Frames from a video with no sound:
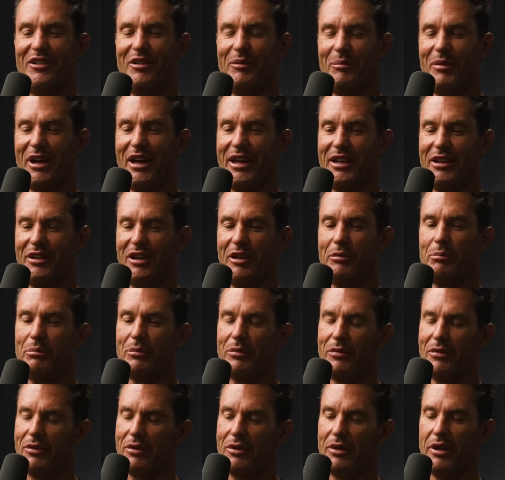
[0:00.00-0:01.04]
mate,
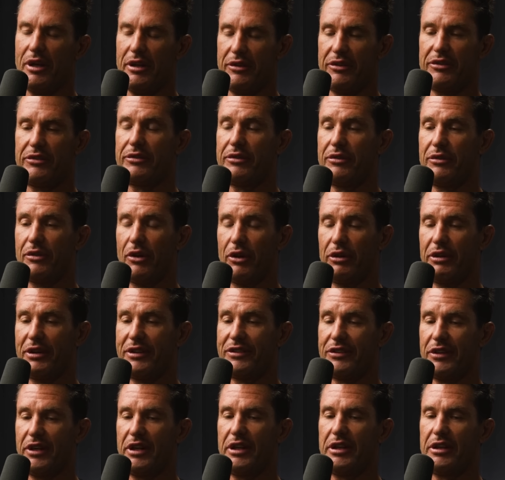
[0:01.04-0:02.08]
it's
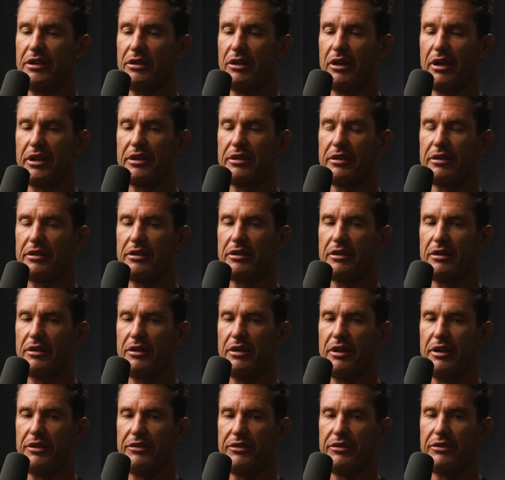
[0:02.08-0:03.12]
honestly like
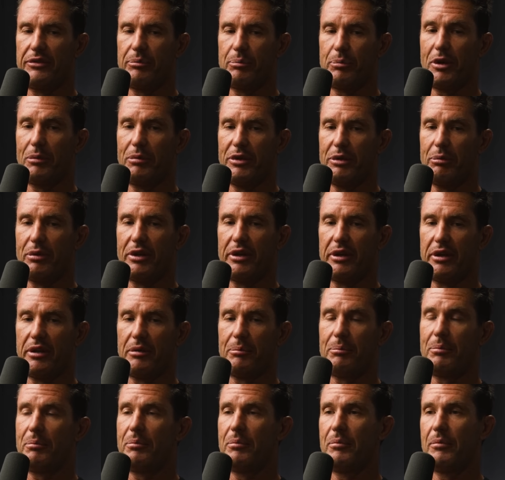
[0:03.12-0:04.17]
it's probably
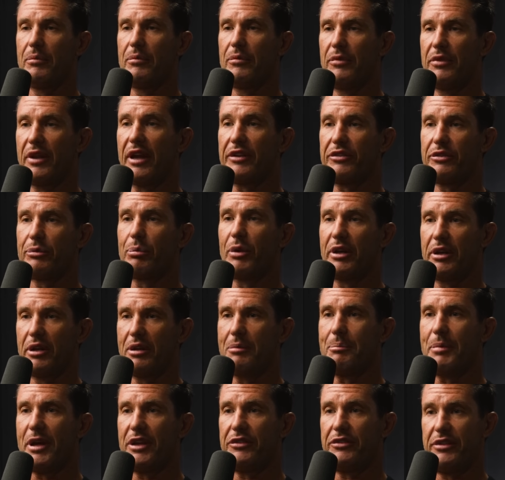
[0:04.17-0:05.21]
that's one of
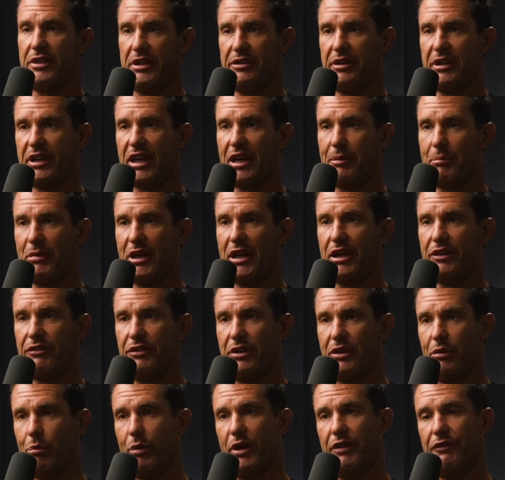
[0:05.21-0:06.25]
the best things to come out of
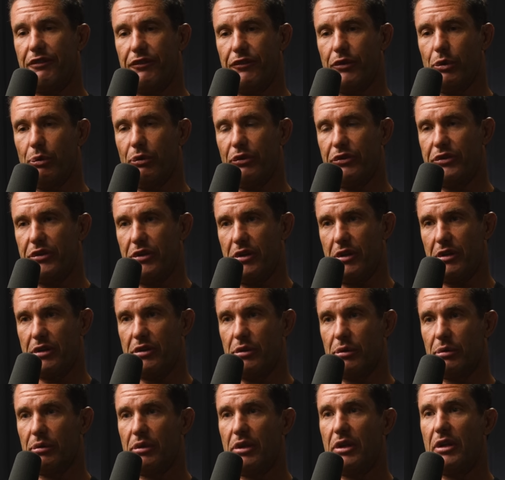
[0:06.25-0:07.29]
it. It went full
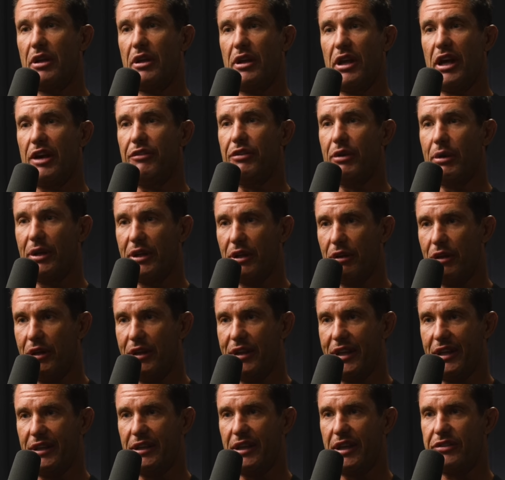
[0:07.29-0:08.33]
circle. Everyone learnt
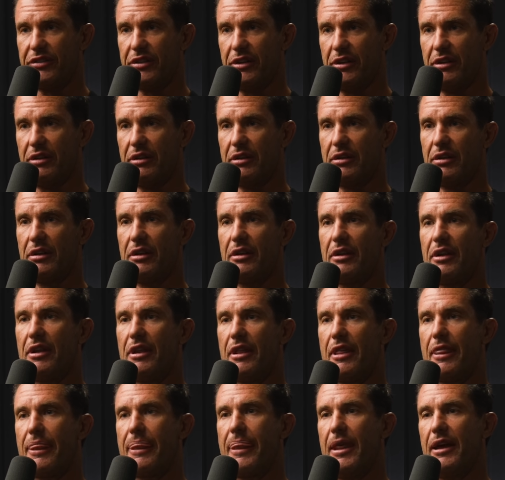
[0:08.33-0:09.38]
their lesson,
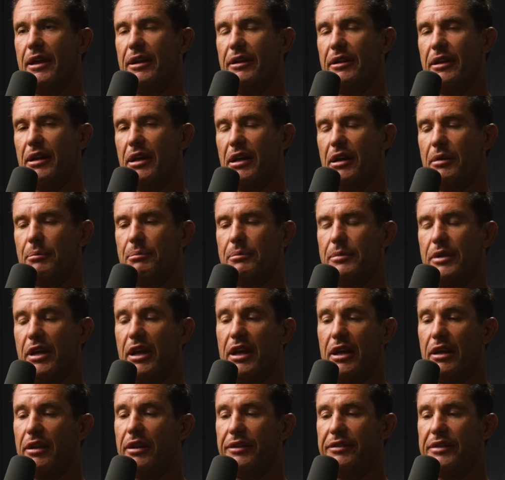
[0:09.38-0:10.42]
and
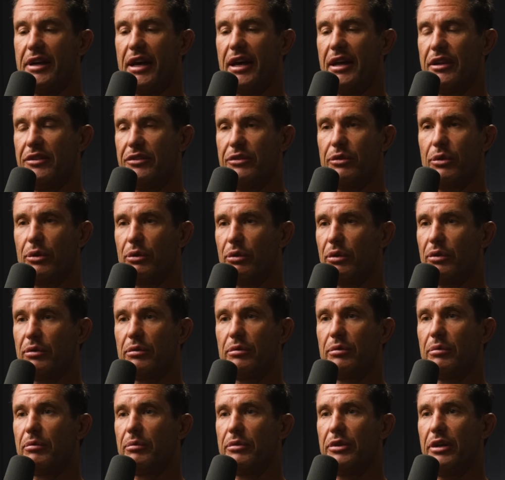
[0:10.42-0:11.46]
the dads or
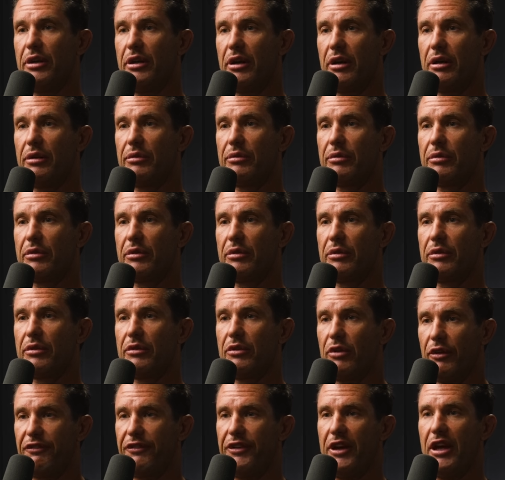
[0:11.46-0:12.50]

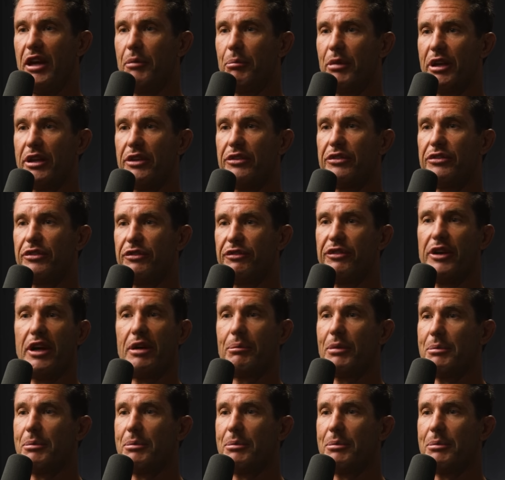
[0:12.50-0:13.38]
got families, family